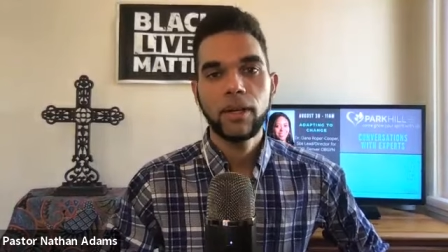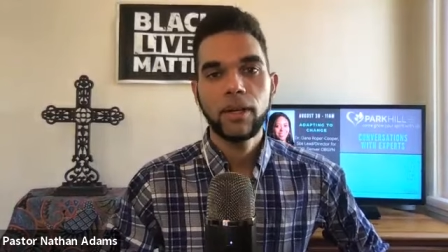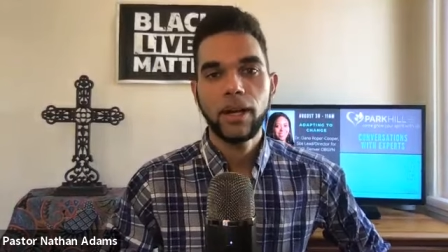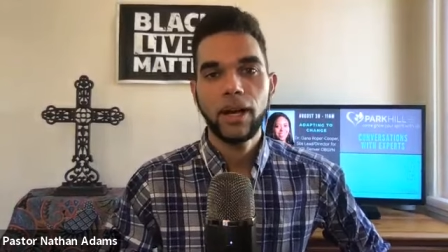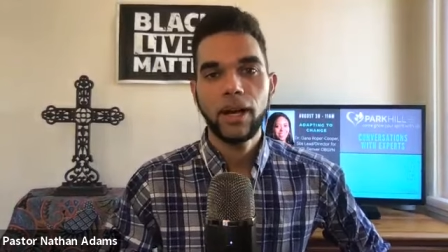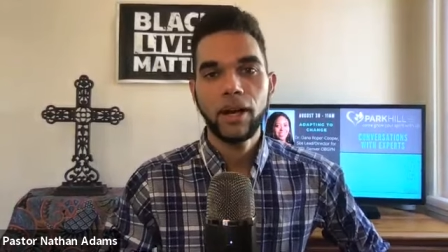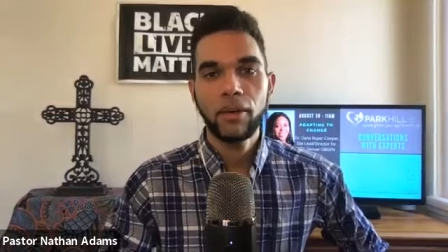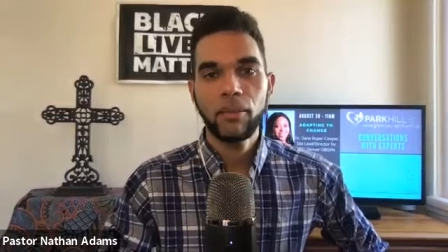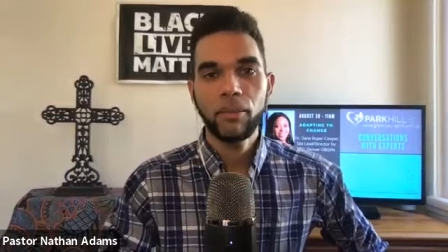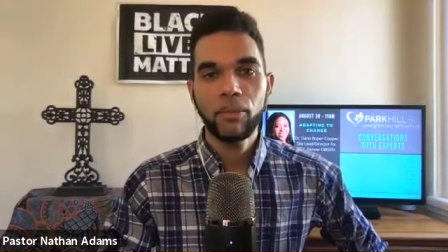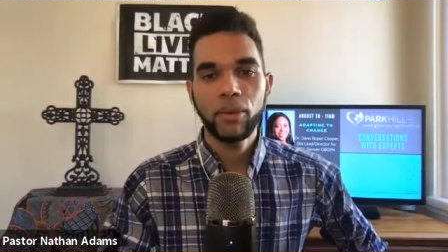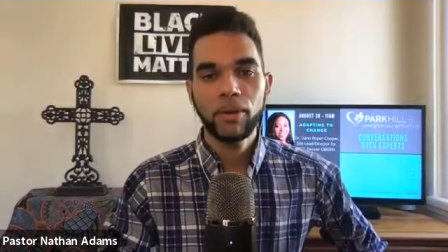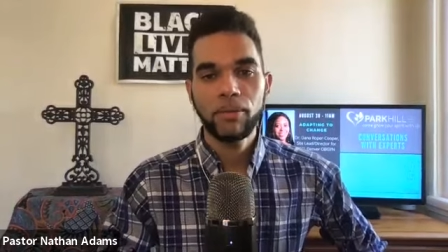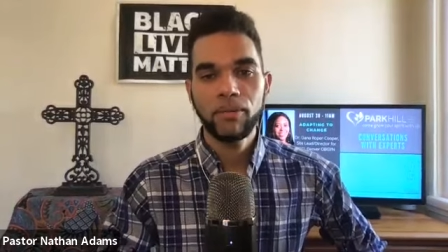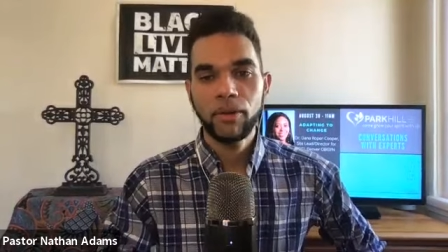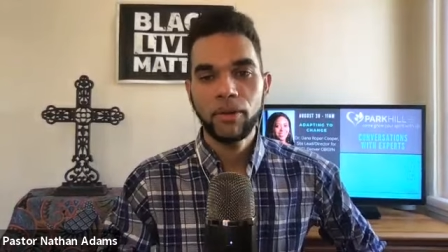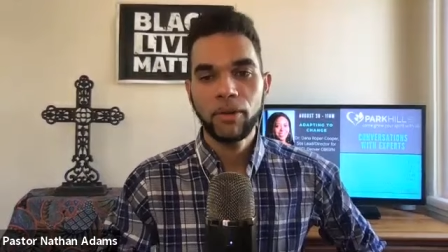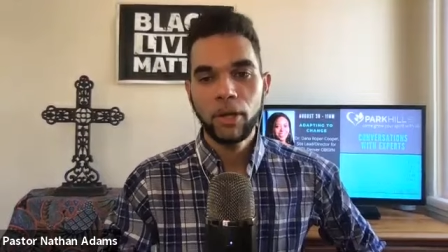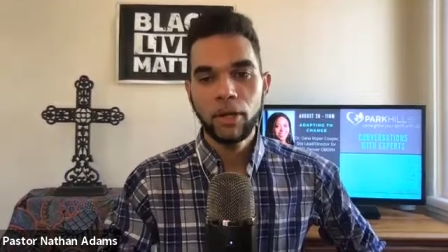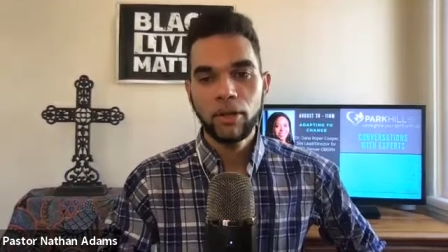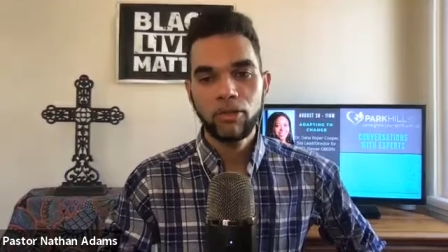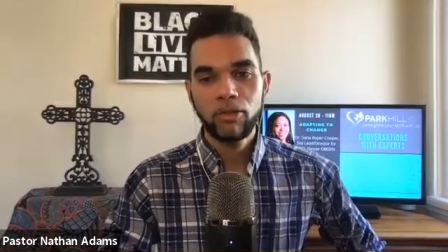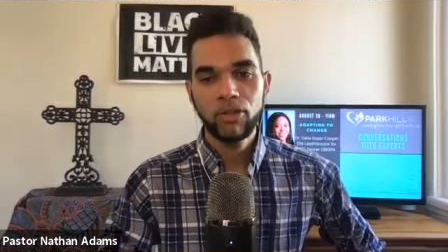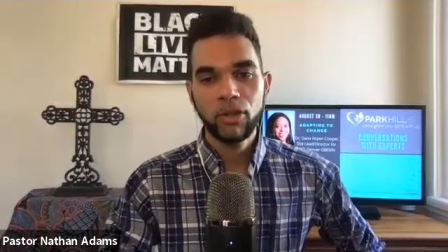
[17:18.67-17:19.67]
Um, we've
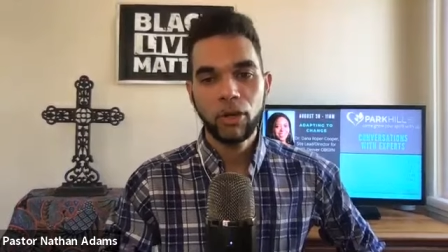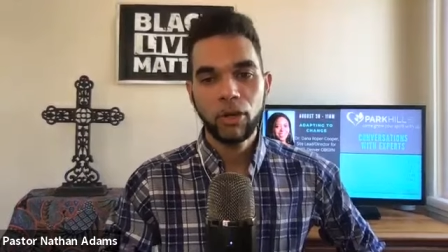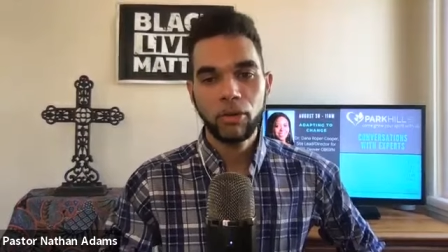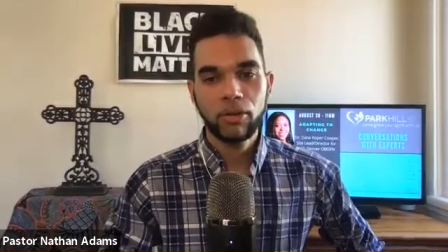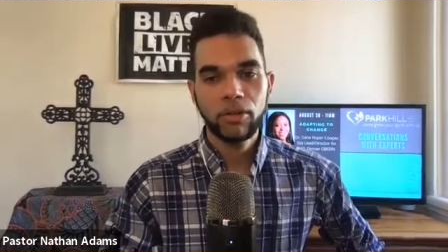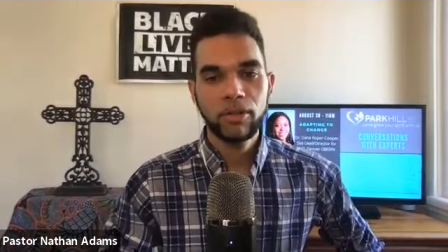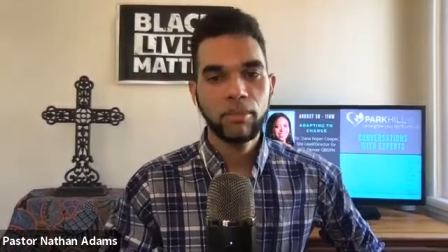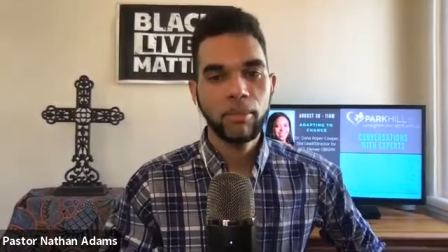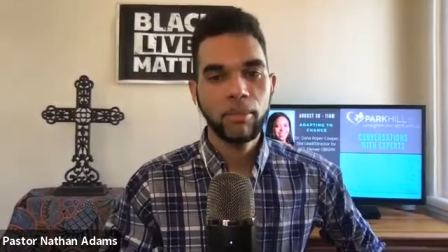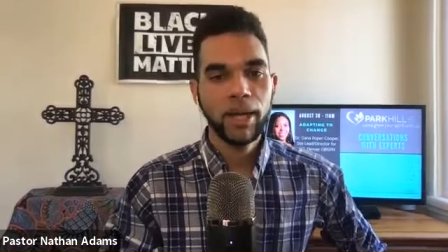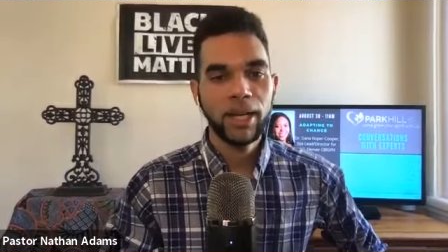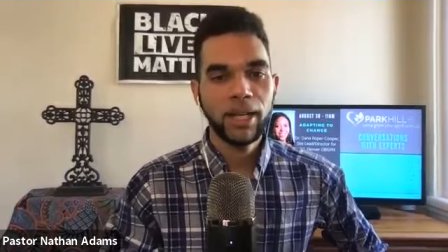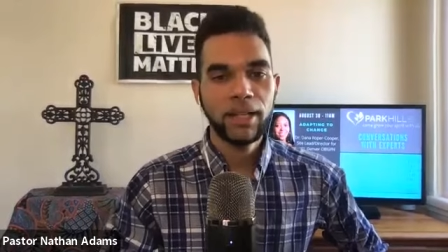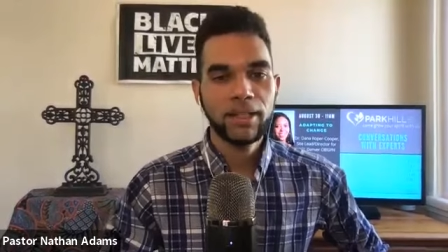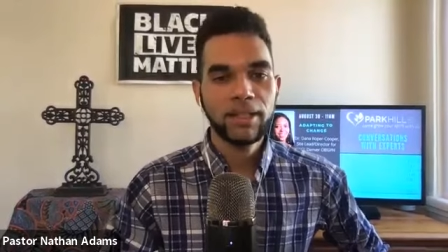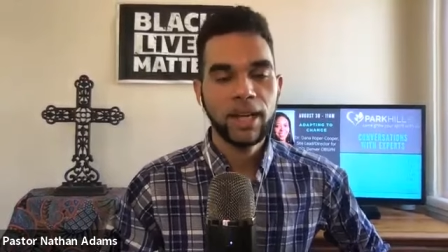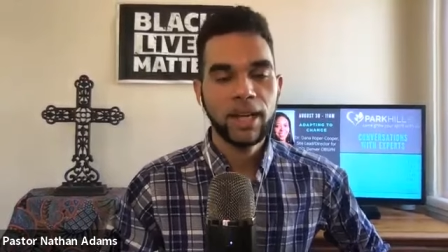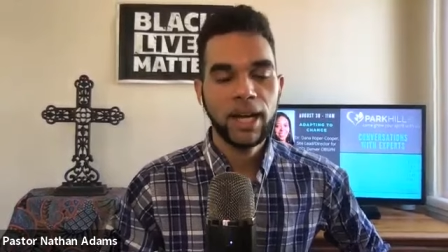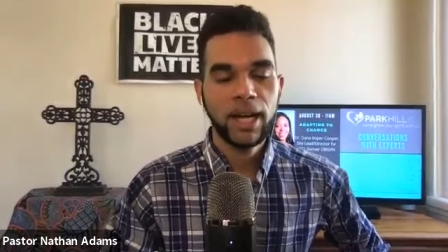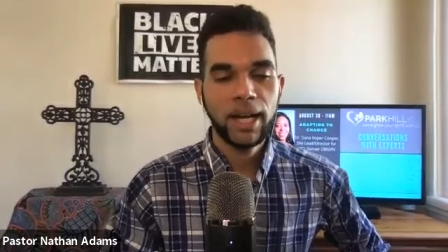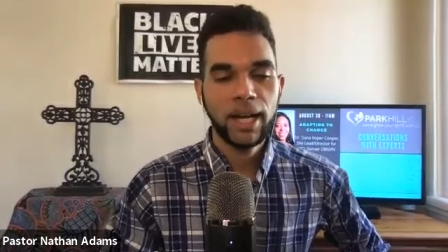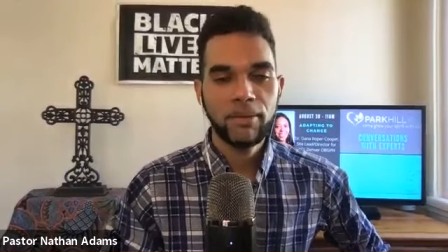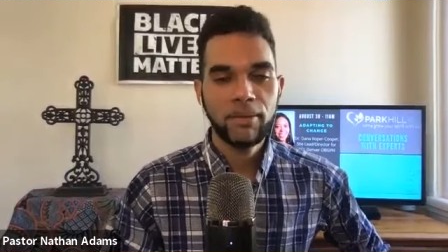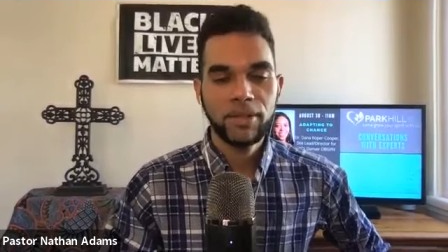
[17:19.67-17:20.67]
joked many
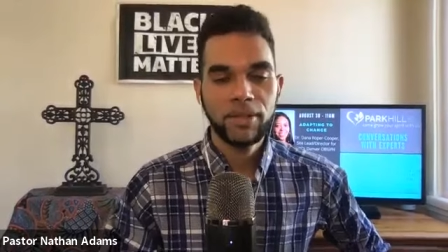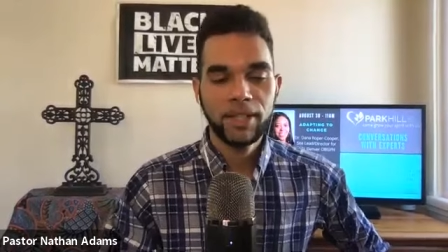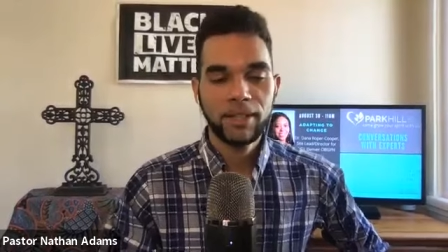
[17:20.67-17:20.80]
times